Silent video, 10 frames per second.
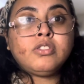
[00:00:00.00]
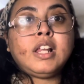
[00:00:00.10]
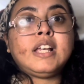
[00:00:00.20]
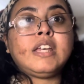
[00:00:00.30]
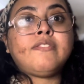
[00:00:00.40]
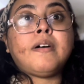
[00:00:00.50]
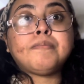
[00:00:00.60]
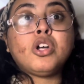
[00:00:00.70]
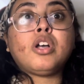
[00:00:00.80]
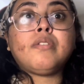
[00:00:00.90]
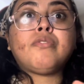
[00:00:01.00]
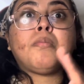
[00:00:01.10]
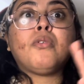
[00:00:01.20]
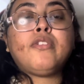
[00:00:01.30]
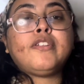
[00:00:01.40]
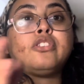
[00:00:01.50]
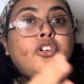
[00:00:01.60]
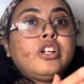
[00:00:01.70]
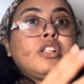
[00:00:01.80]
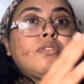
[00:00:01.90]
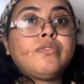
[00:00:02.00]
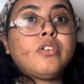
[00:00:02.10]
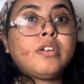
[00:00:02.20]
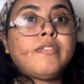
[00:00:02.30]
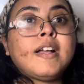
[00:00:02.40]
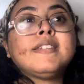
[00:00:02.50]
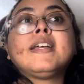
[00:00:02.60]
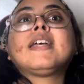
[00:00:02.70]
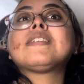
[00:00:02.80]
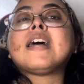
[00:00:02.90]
Like if I'm talking for more than 30 to 45 seconds,